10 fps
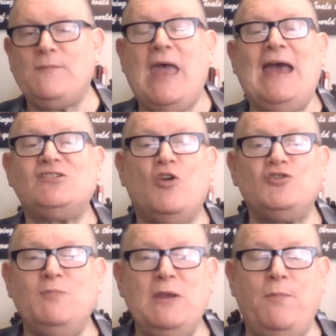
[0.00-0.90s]
Ask
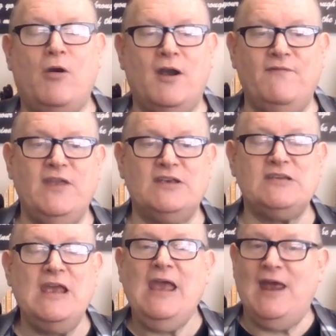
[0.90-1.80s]
Coach B part of this
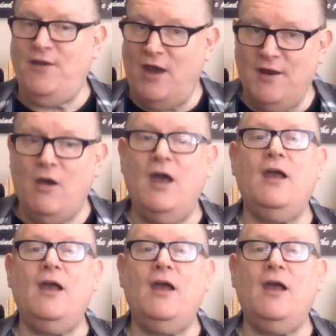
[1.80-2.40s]
and not